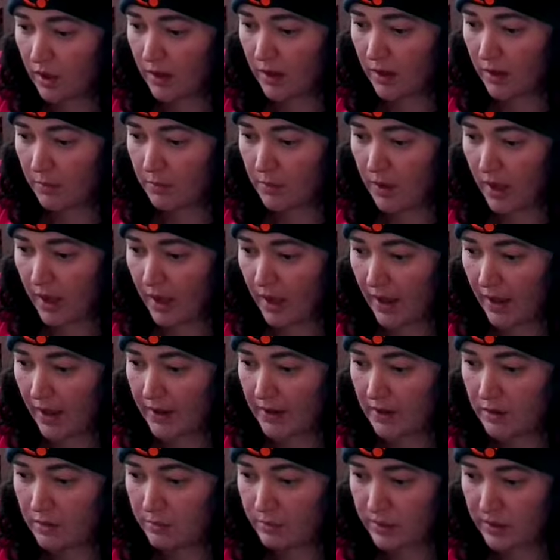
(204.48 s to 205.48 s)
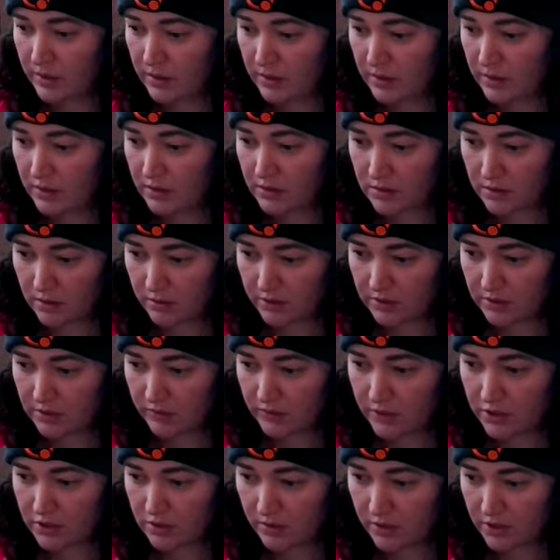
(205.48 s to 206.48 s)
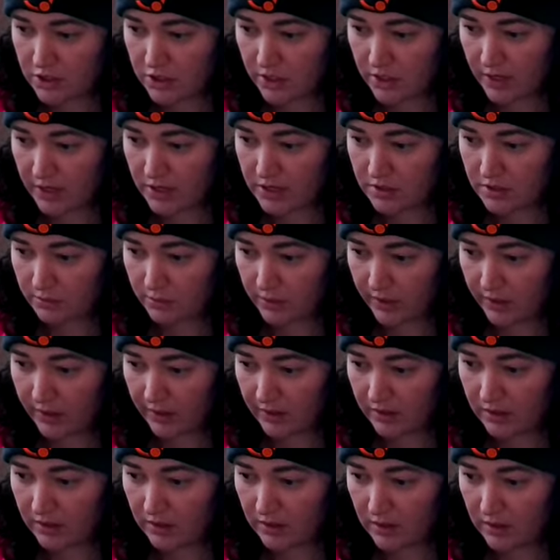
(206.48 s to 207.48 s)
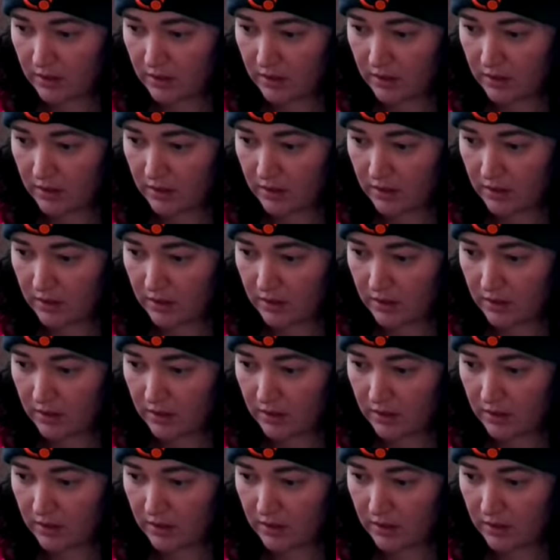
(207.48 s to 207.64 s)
IEP, so individual education plan,